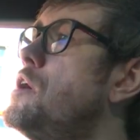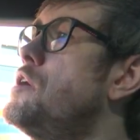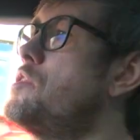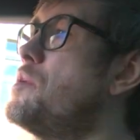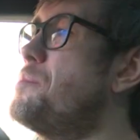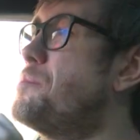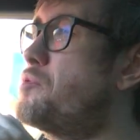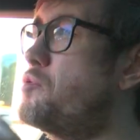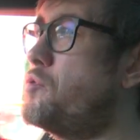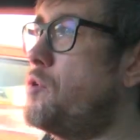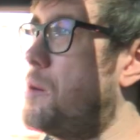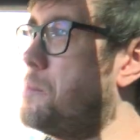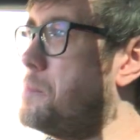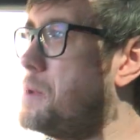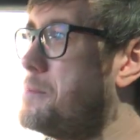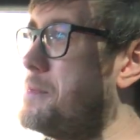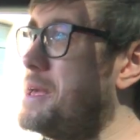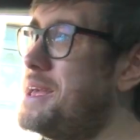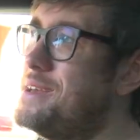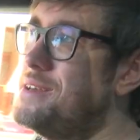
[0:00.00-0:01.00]
The
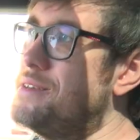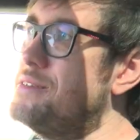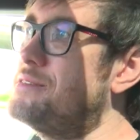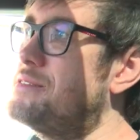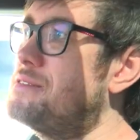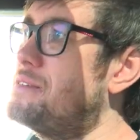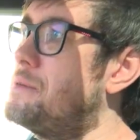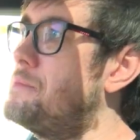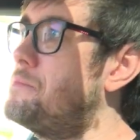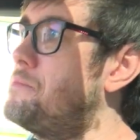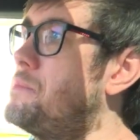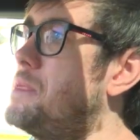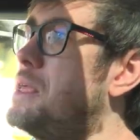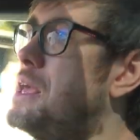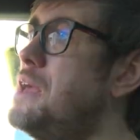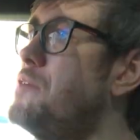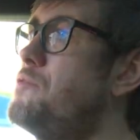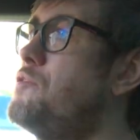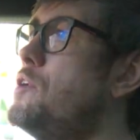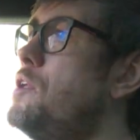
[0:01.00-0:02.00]
problem is,
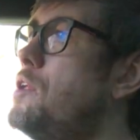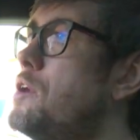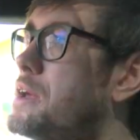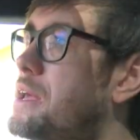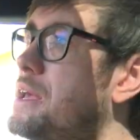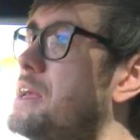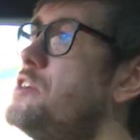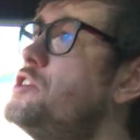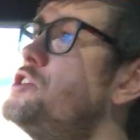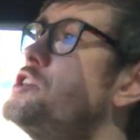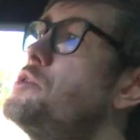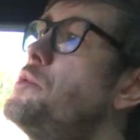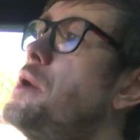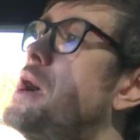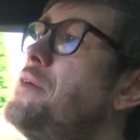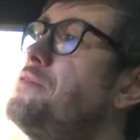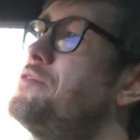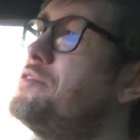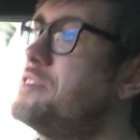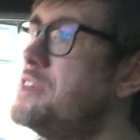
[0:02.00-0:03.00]
if you look at his
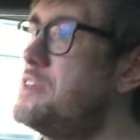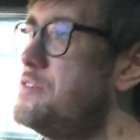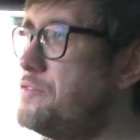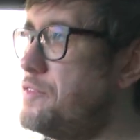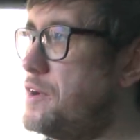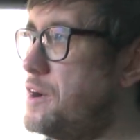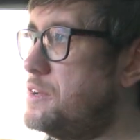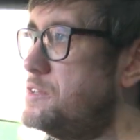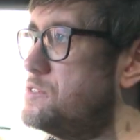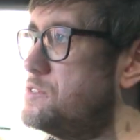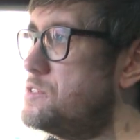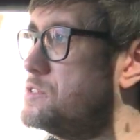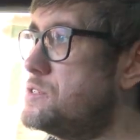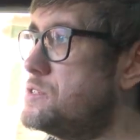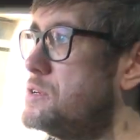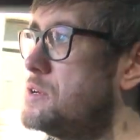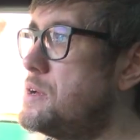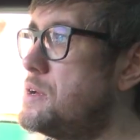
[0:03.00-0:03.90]
UFC fights,